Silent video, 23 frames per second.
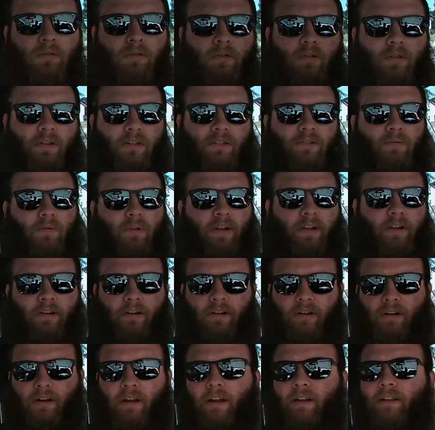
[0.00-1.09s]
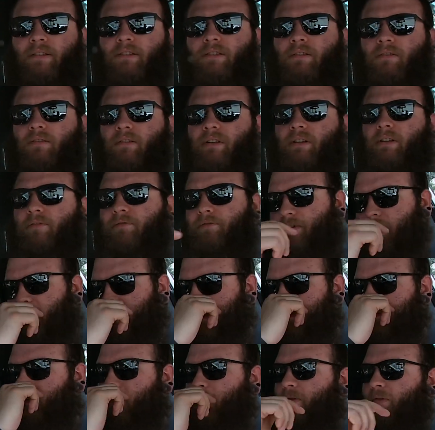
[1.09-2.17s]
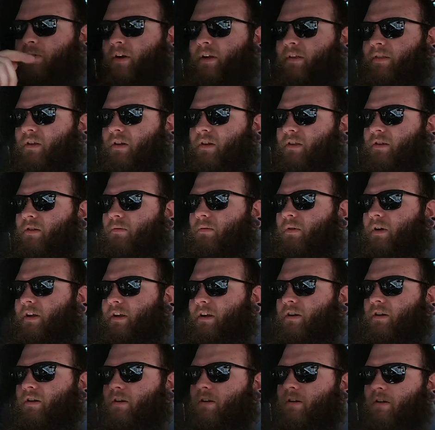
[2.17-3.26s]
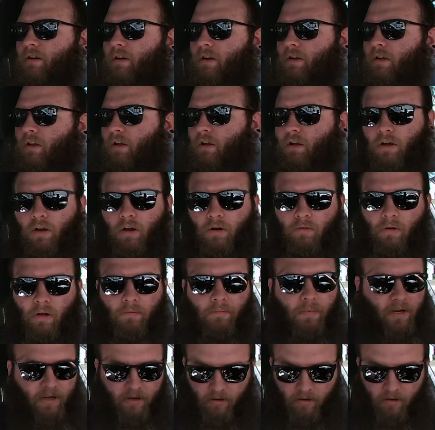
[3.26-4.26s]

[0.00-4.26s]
This wire I still need to fix, but we ran the other wire around my